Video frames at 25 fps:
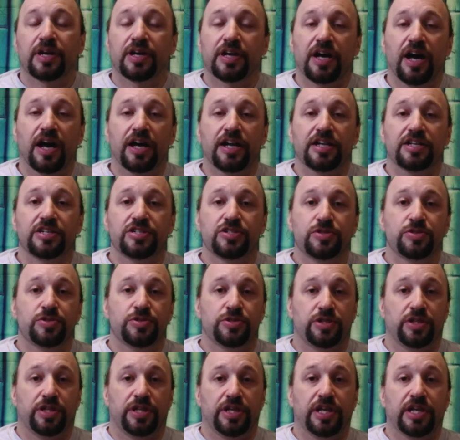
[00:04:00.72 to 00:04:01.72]
Kata is
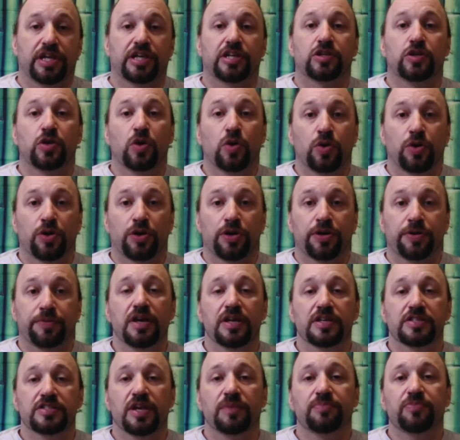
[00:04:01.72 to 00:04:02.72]
usually ignored.
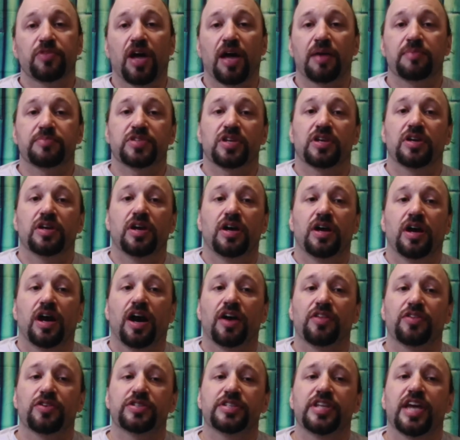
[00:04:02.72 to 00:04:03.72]
Sometimes
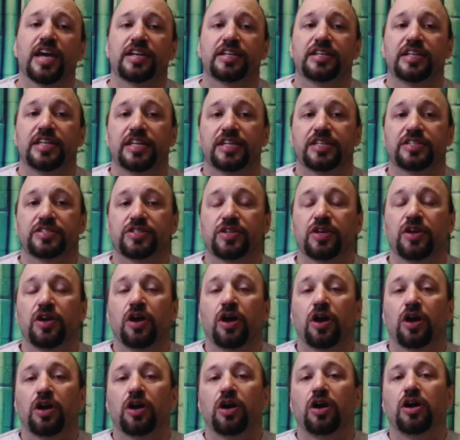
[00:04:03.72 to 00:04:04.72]
other techniques
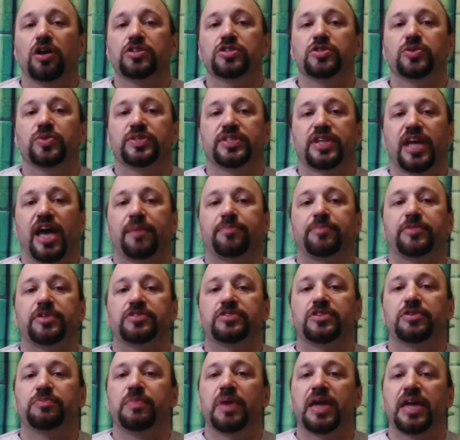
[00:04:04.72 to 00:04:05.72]
are also adapted
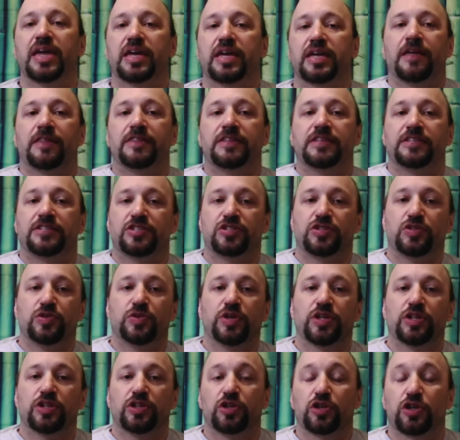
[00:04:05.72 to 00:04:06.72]
to make the
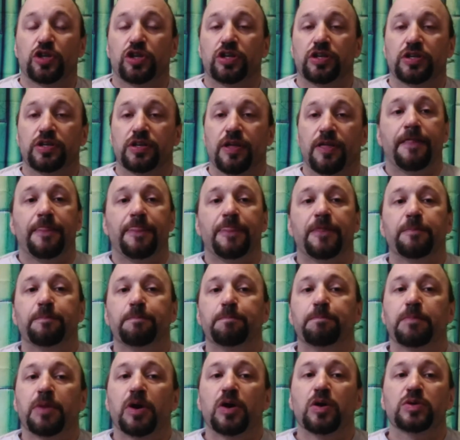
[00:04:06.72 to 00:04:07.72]
student learn the
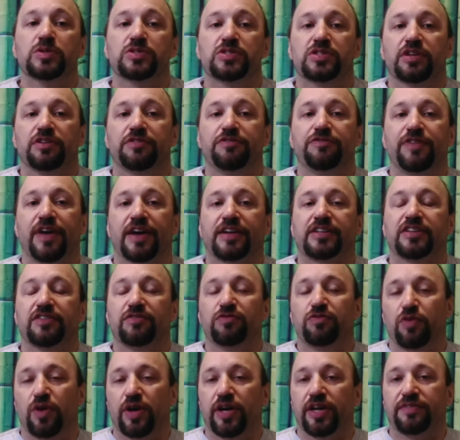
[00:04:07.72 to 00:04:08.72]
most
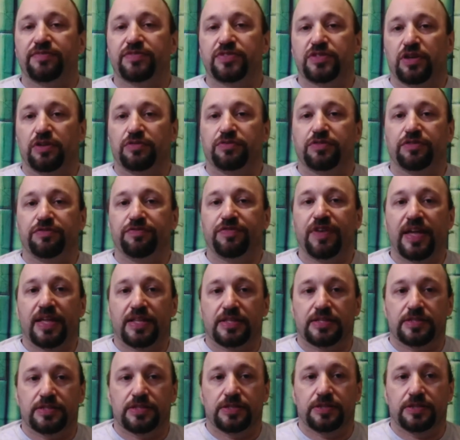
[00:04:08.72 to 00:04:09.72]
effective way of self-defense.